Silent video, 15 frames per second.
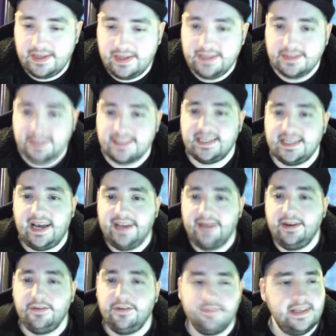like,
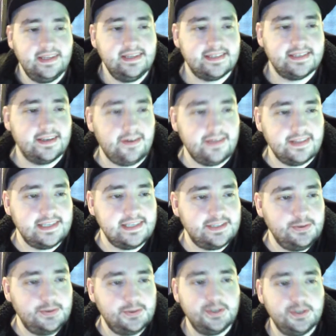sign-off things that all these
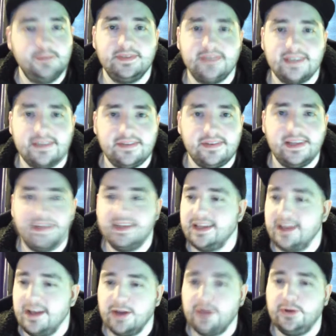YouTubers have, like
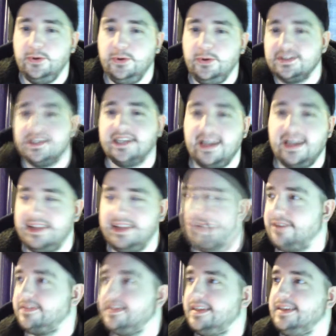a cool
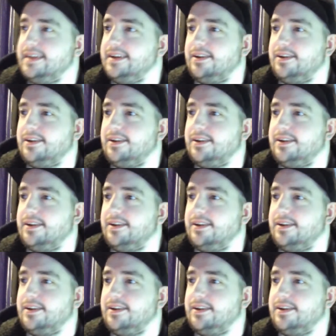signing-off thing.